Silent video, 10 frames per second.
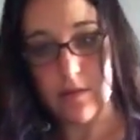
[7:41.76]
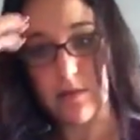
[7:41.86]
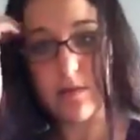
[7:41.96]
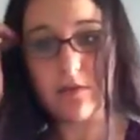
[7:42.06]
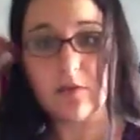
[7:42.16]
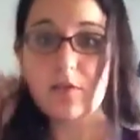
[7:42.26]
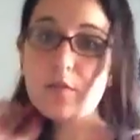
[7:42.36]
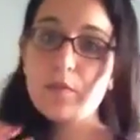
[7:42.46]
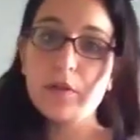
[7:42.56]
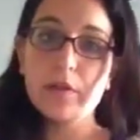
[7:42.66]

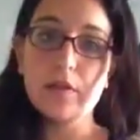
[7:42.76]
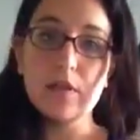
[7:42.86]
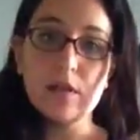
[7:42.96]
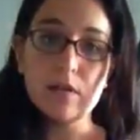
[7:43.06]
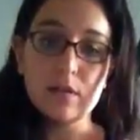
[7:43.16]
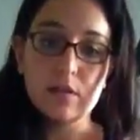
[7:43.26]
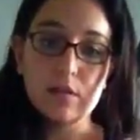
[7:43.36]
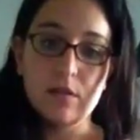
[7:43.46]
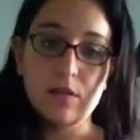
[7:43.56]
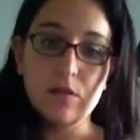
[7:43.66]
Super
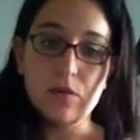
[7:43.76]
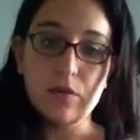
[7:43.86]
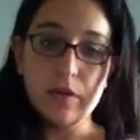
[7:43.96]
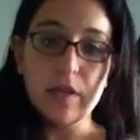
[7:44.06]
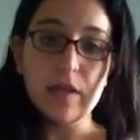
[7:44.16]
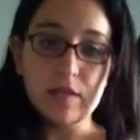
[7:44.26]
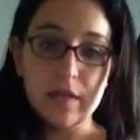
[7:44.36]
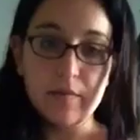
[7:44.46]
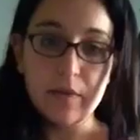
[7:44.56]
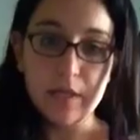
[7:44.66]
cool looking tan
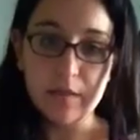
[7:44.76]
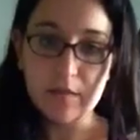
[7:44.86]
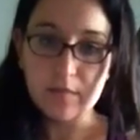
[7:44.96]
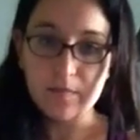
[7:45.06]
lines.